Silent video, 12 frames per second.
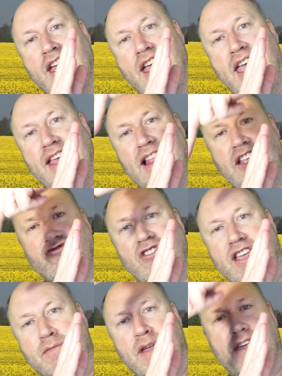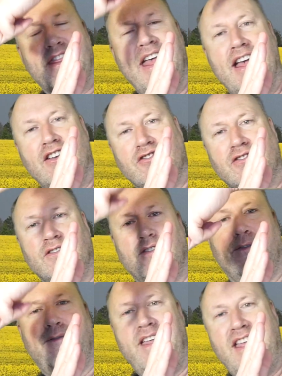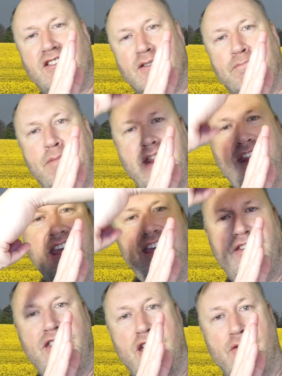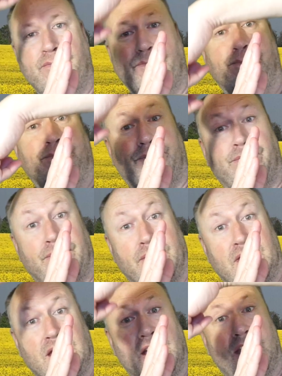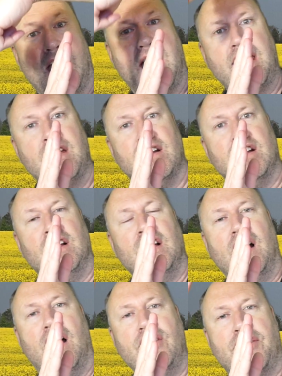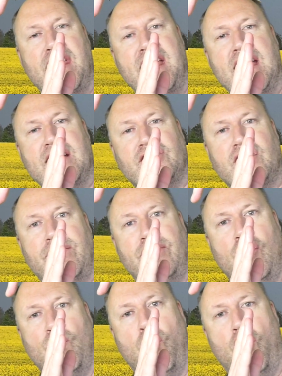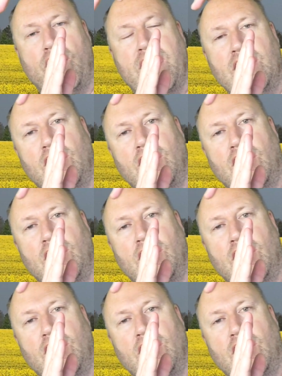it literally can be 1,000 feet beneath you, okay? And the thing is, if you're walking